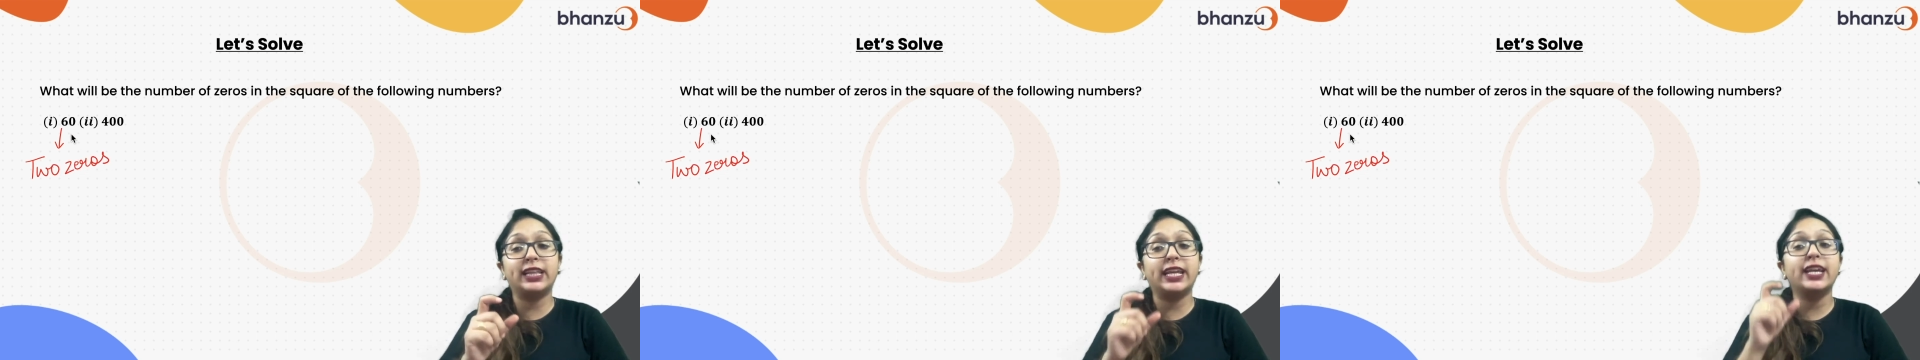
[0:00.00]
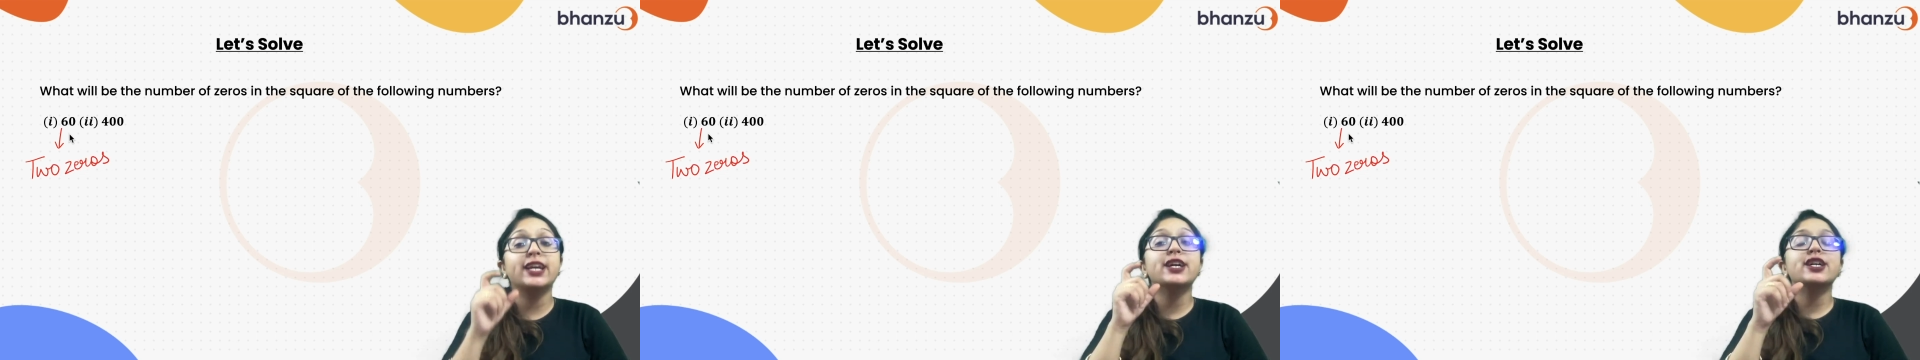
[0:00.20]

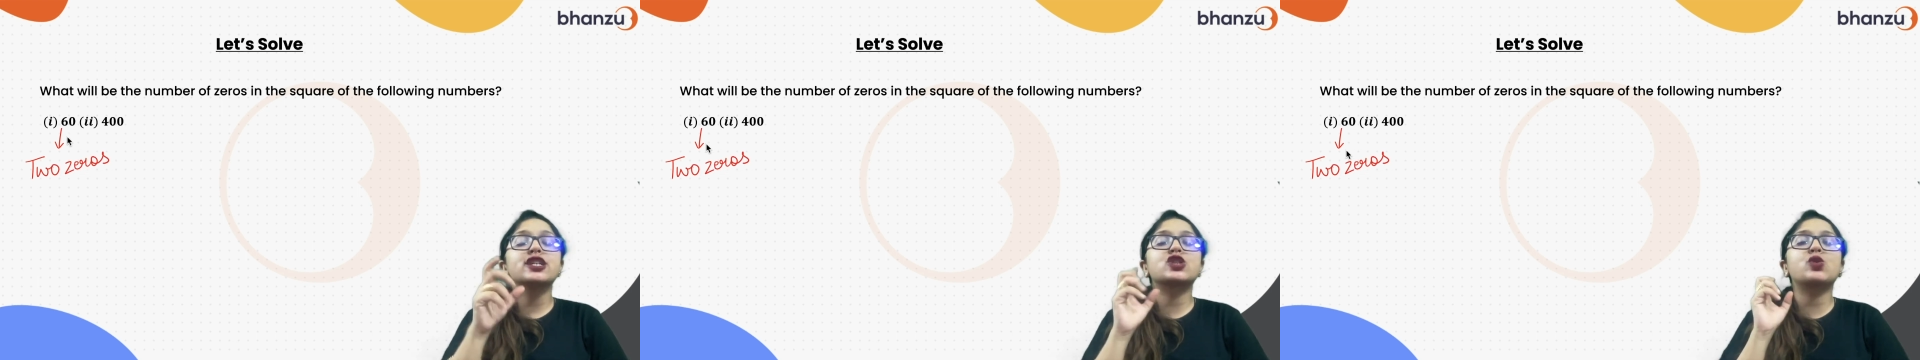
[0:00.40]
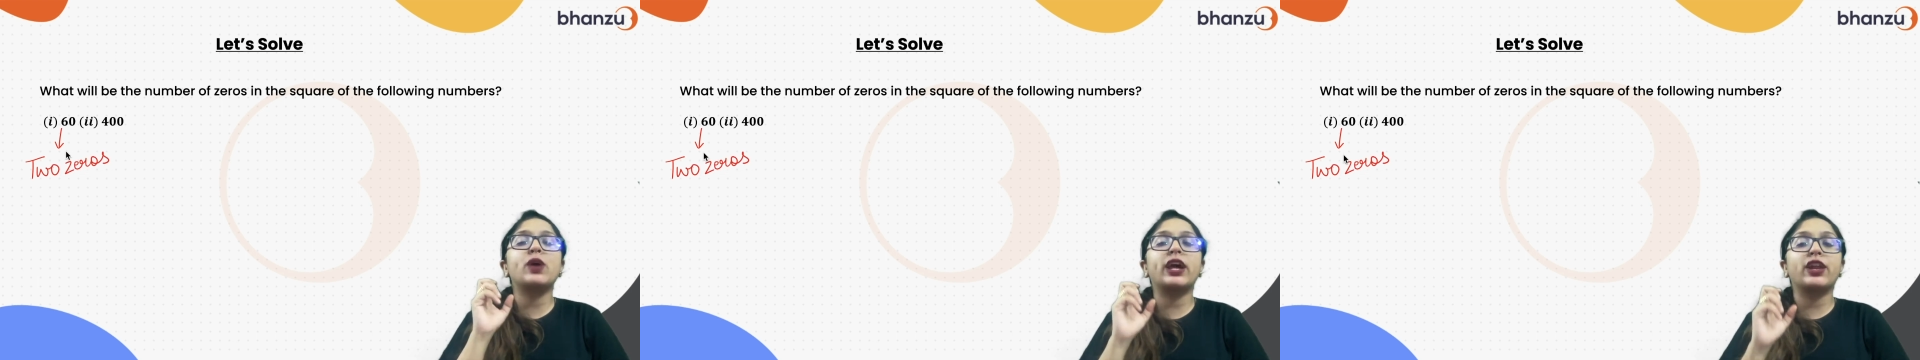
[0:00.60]
the
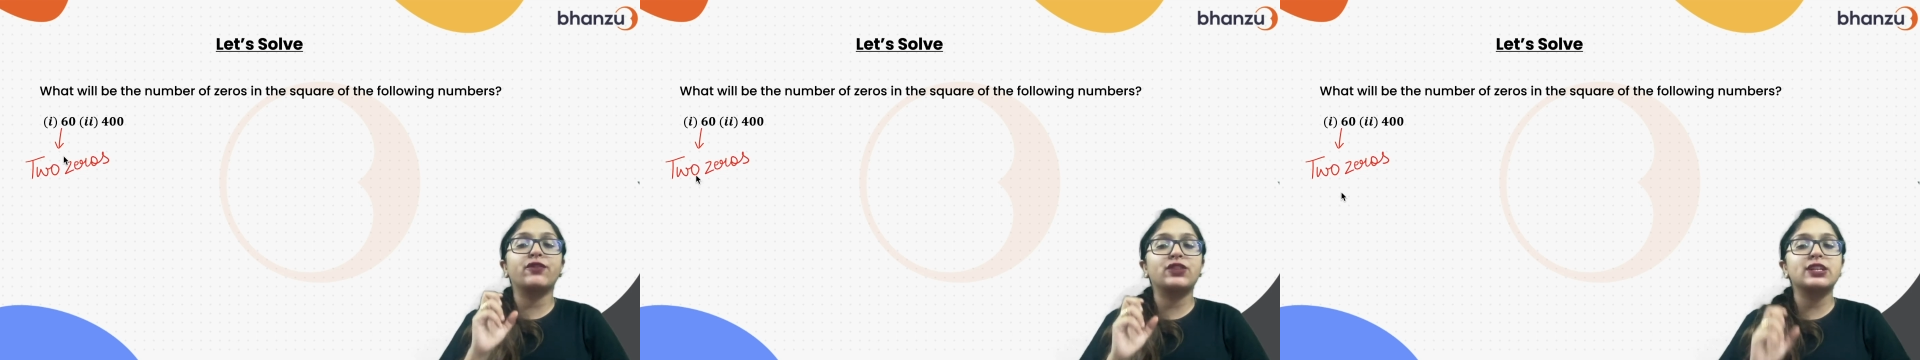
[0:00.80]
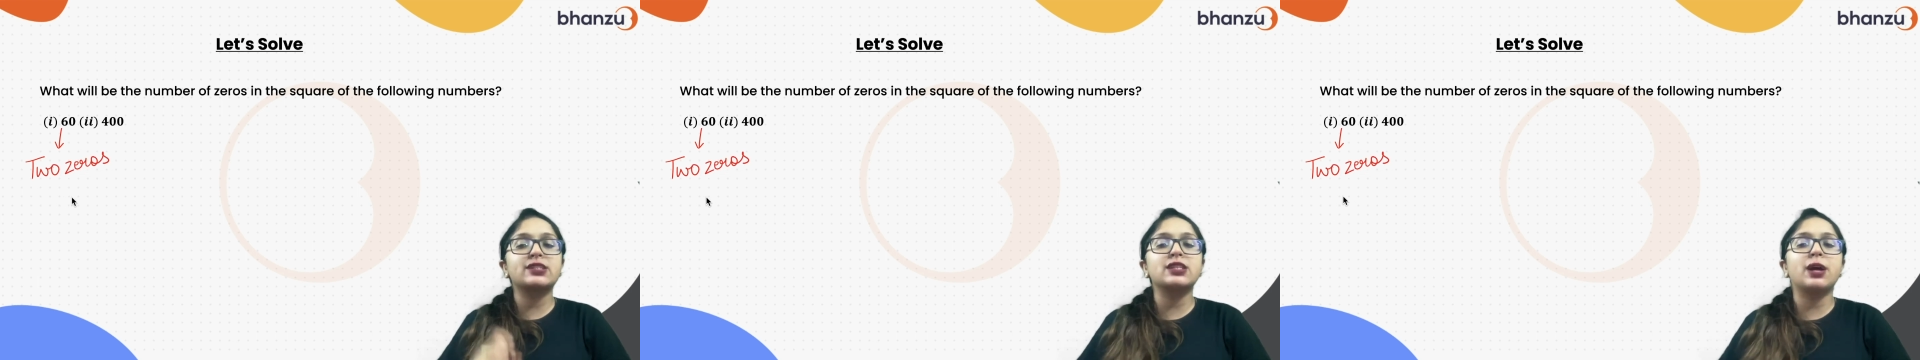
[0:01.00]
square
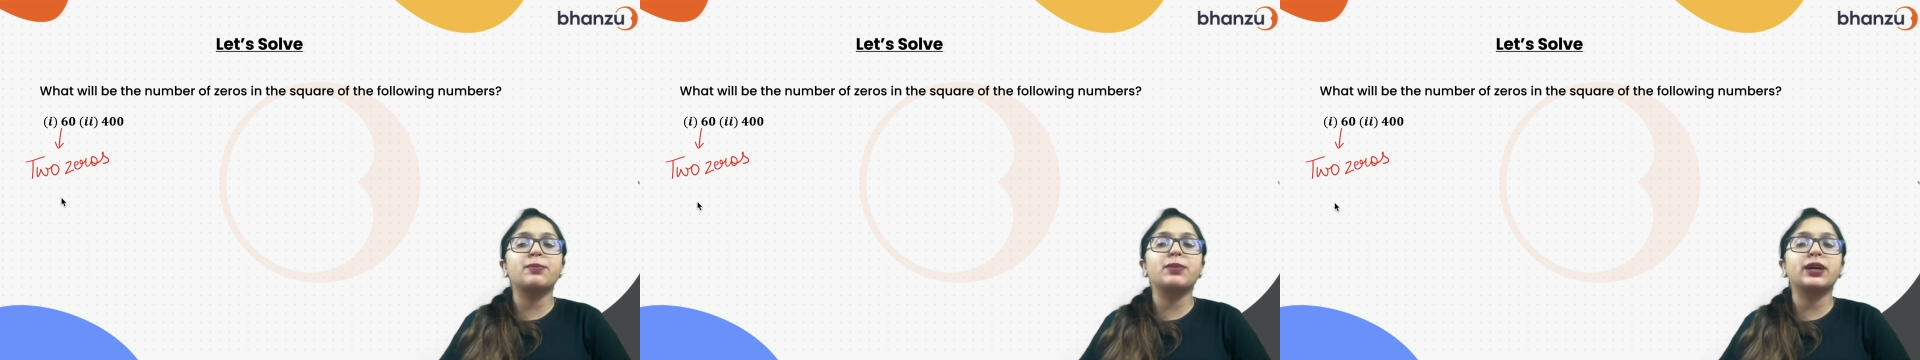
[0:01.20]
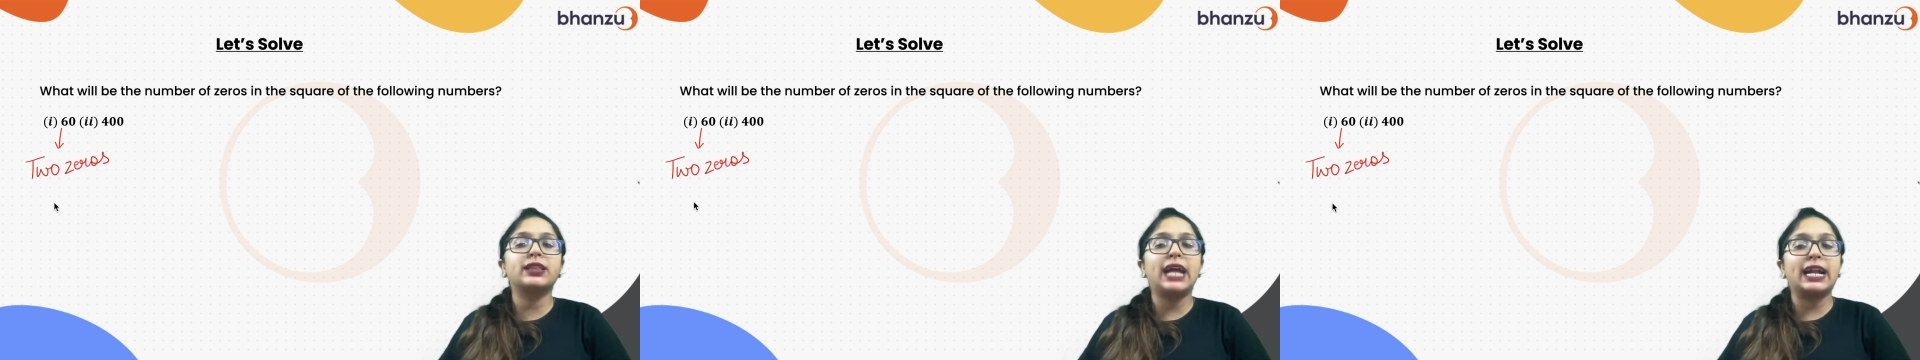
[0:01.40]
of this number,